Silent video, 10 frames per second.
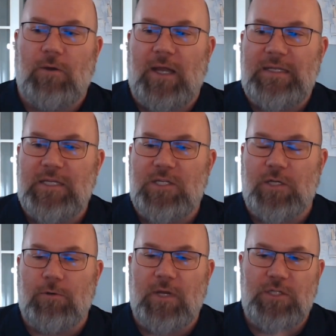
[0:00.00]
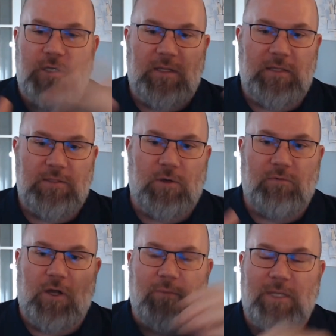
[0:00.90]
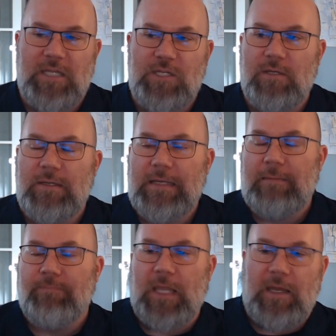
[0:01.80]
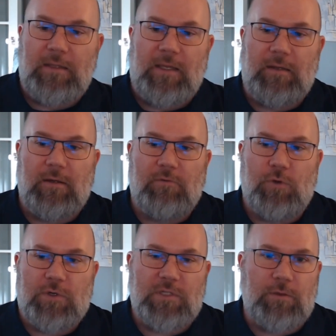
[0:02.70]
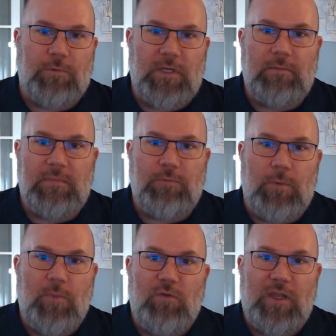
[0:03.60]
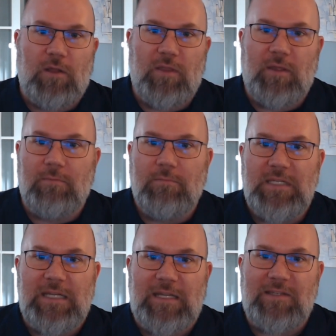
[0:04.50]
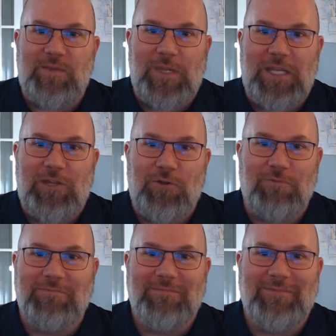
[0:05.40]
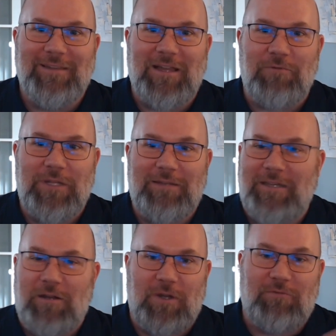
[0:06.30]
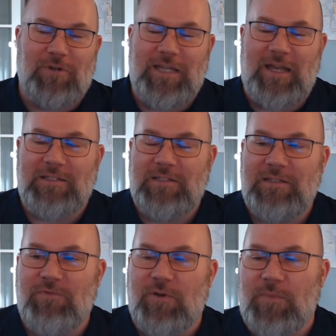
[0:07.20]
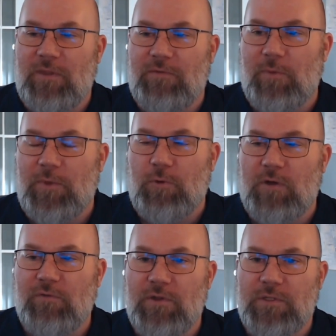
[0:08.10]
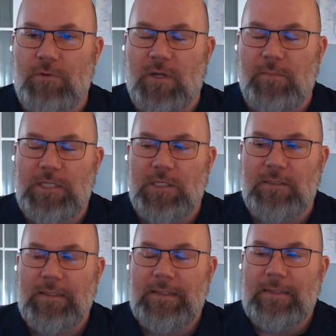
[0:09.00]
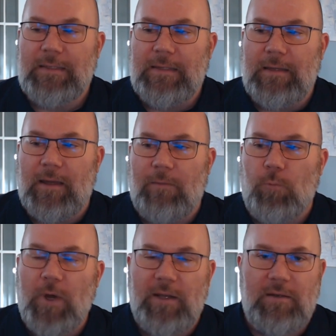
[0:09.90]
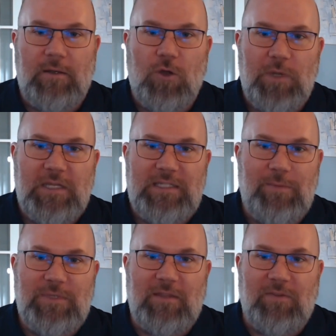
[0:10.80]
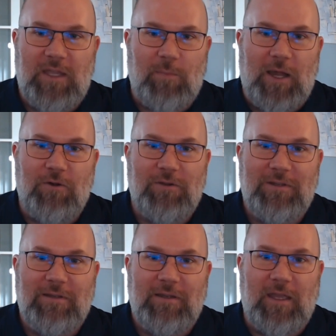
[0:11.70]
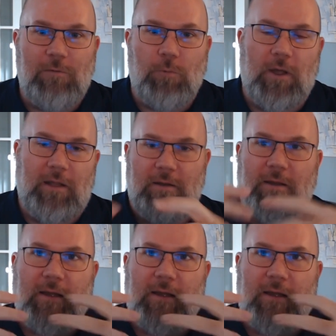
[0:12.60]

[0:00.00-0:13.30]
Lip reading: idea generation and the sort of augmentation. And then of course, removing all the tedious and menial, whatever tasks from their workflows through automation. What nobody seems to think about, and what